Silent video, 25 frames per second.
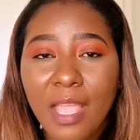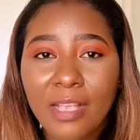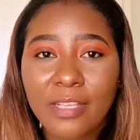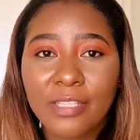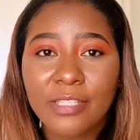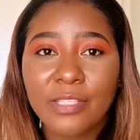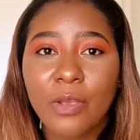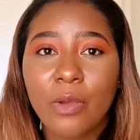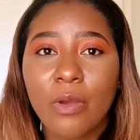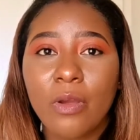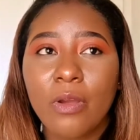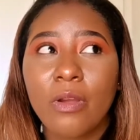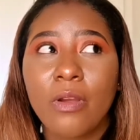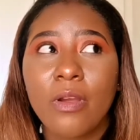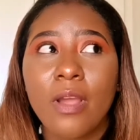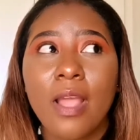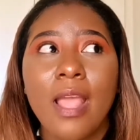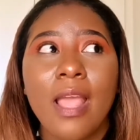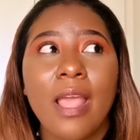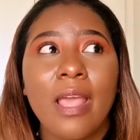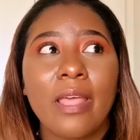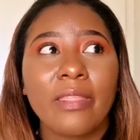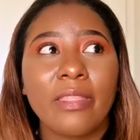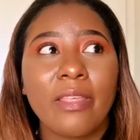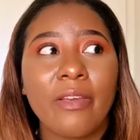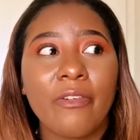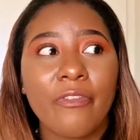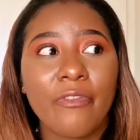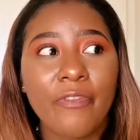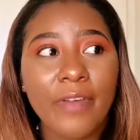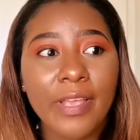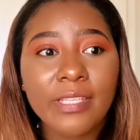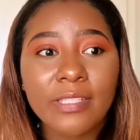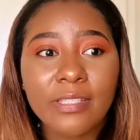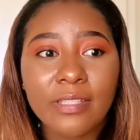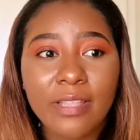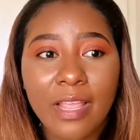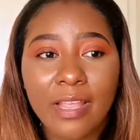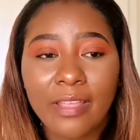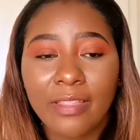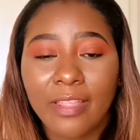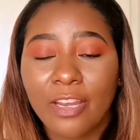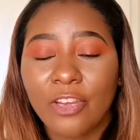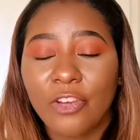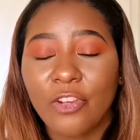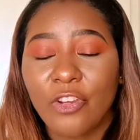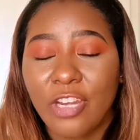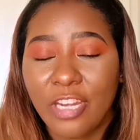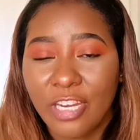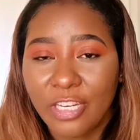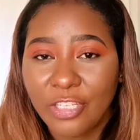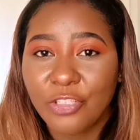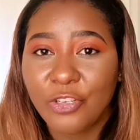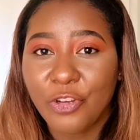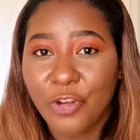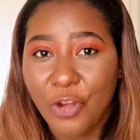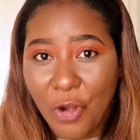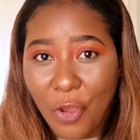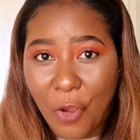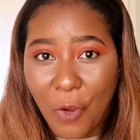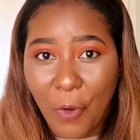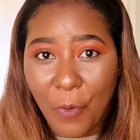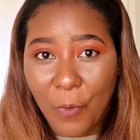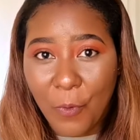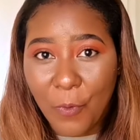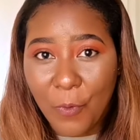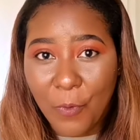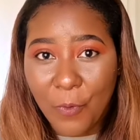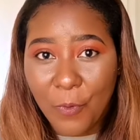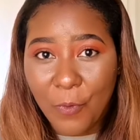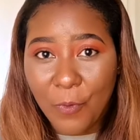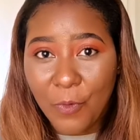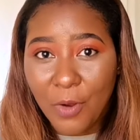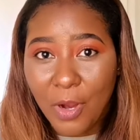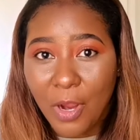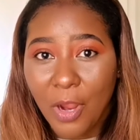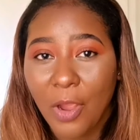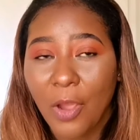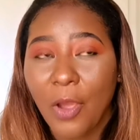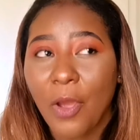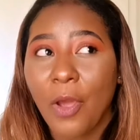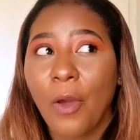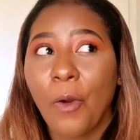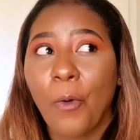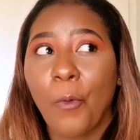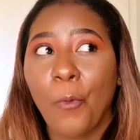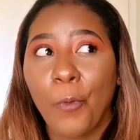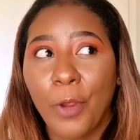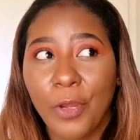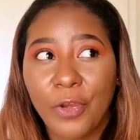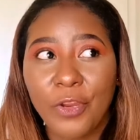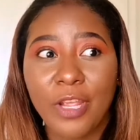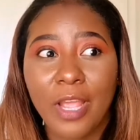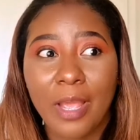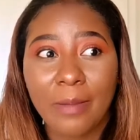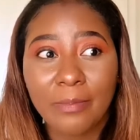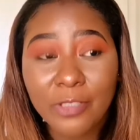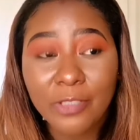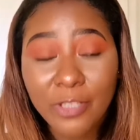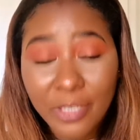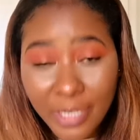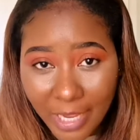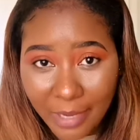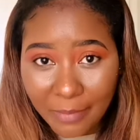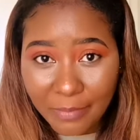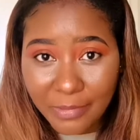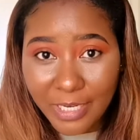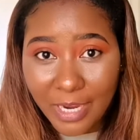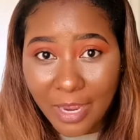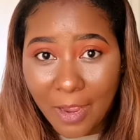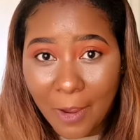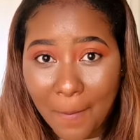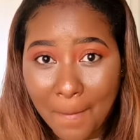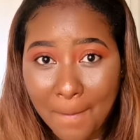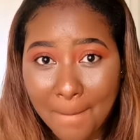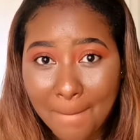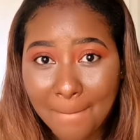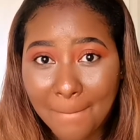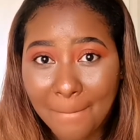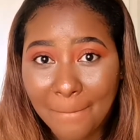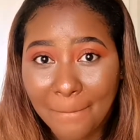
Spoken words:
So the first thing that you need to know when you come to Cape Town,